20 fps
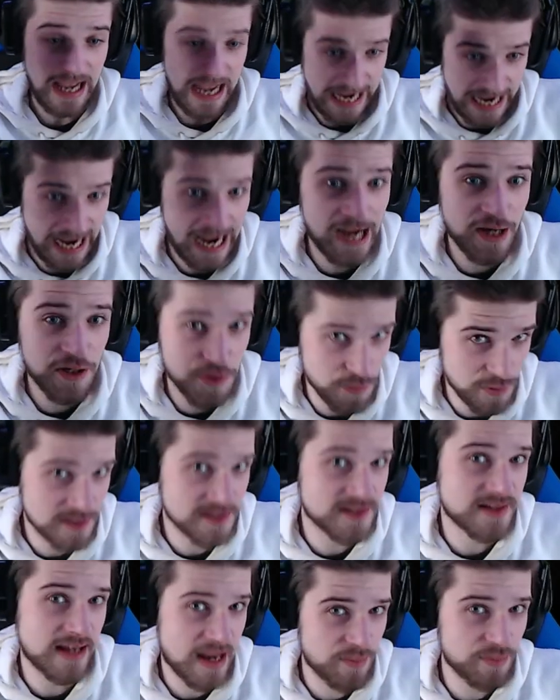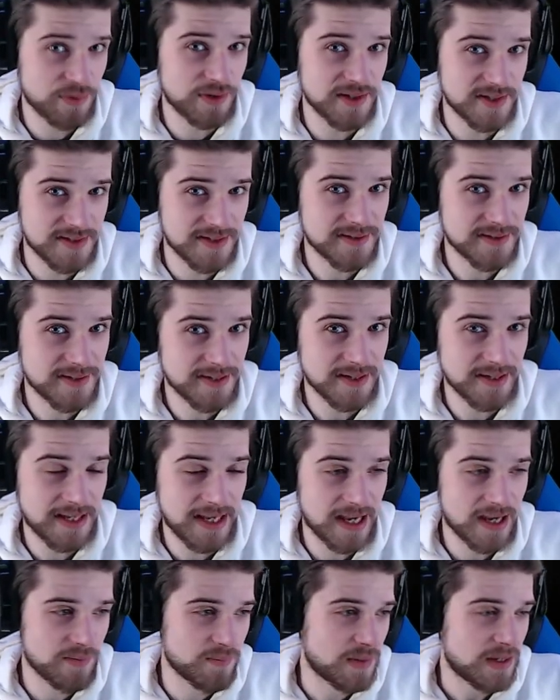actual celebrities into the
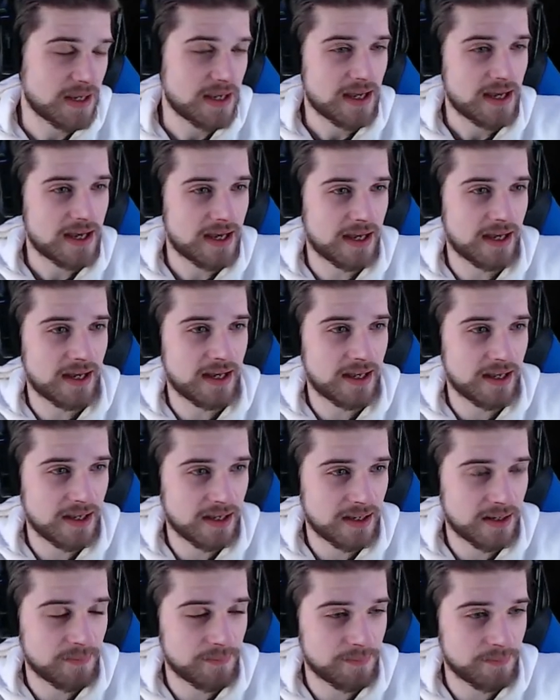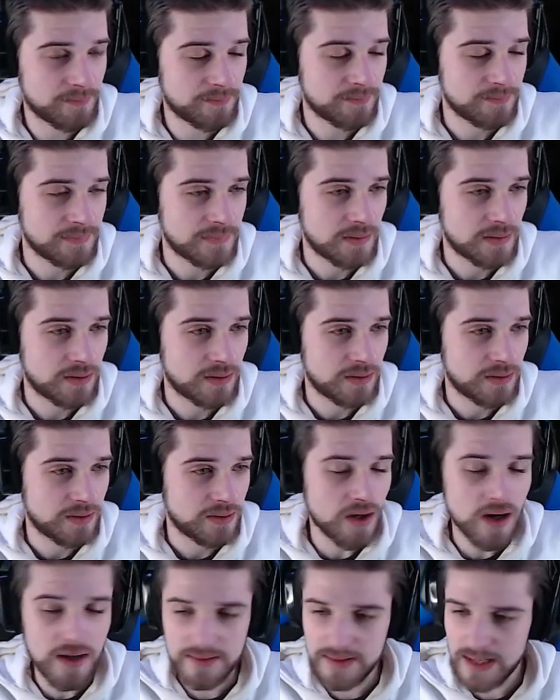game. Oh
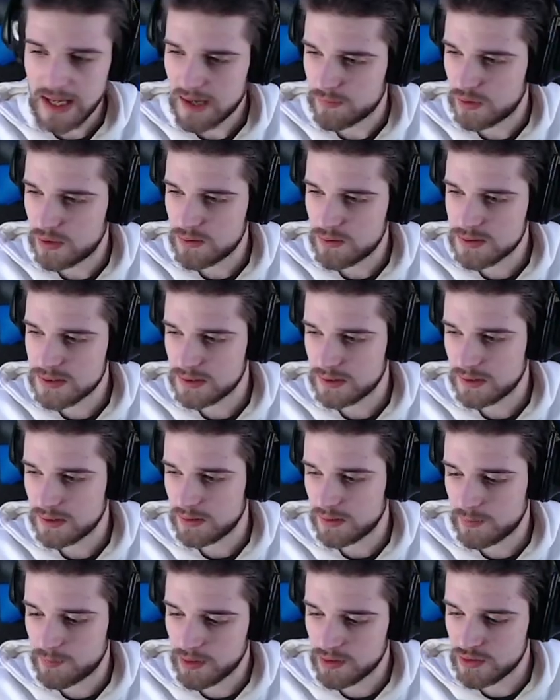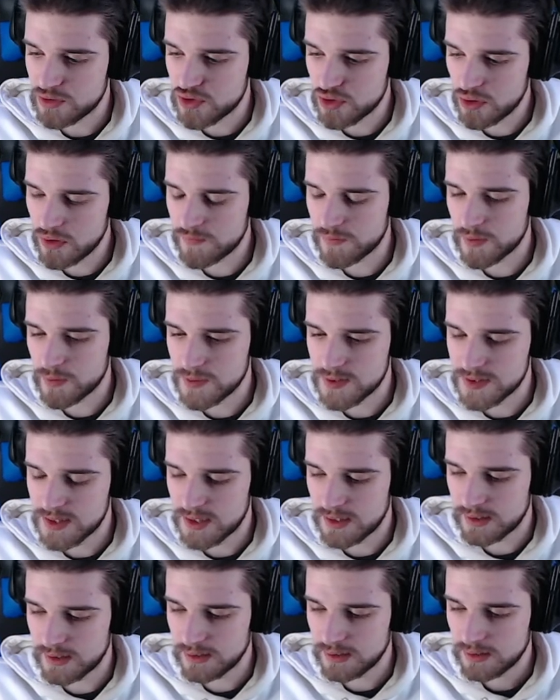damn, who was in it? Bon Jovi was
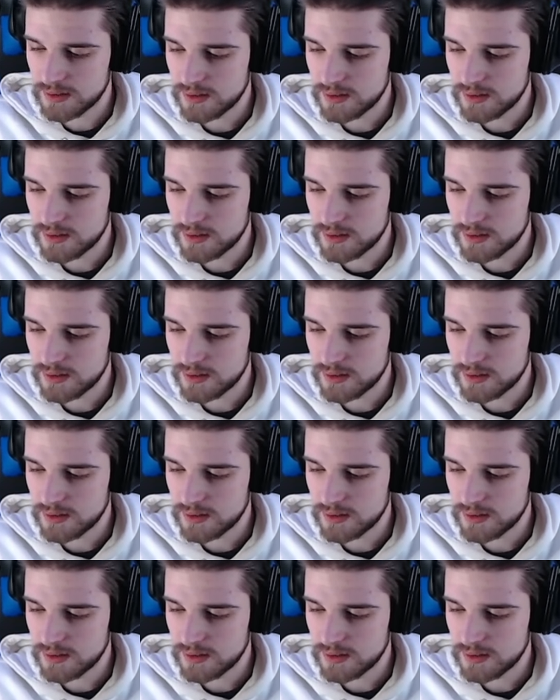in it.